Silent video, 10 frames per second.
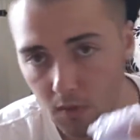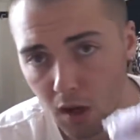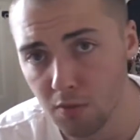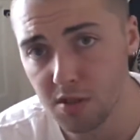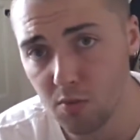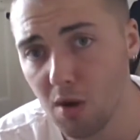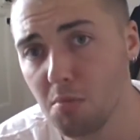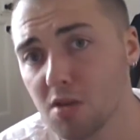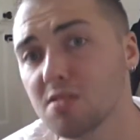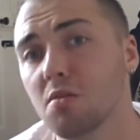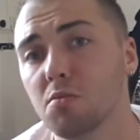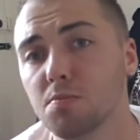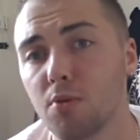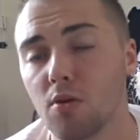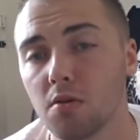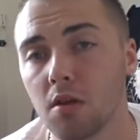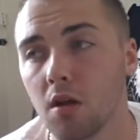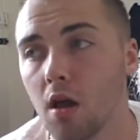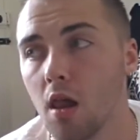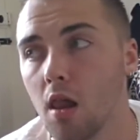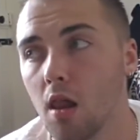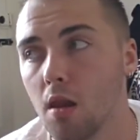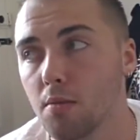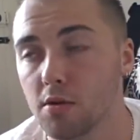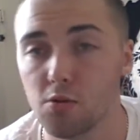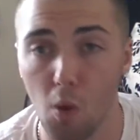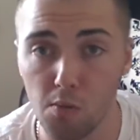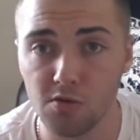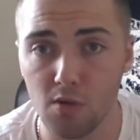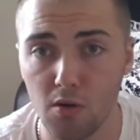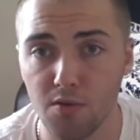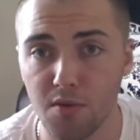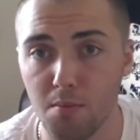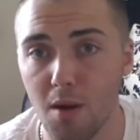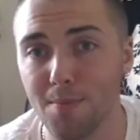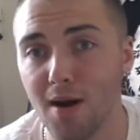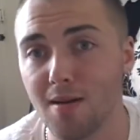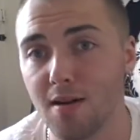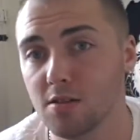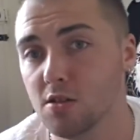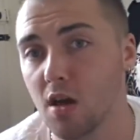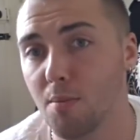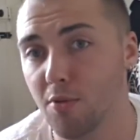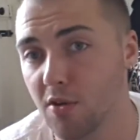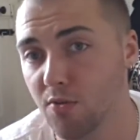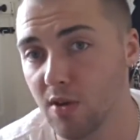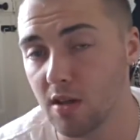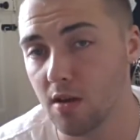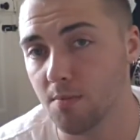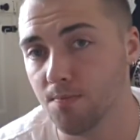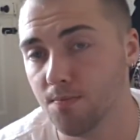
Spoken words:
Obviously, when my son was born, because of what was wrong with him, my partner had to start breastfeeding him